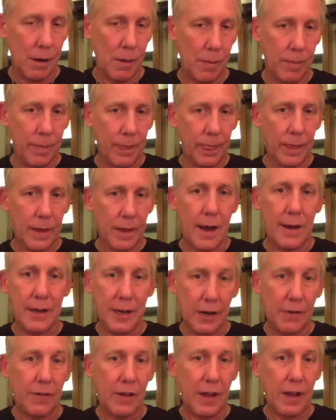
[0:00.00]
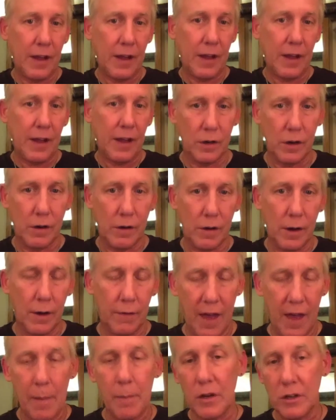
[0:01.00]
99% identification
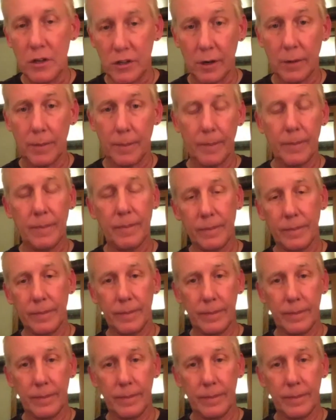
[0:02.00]
of that music.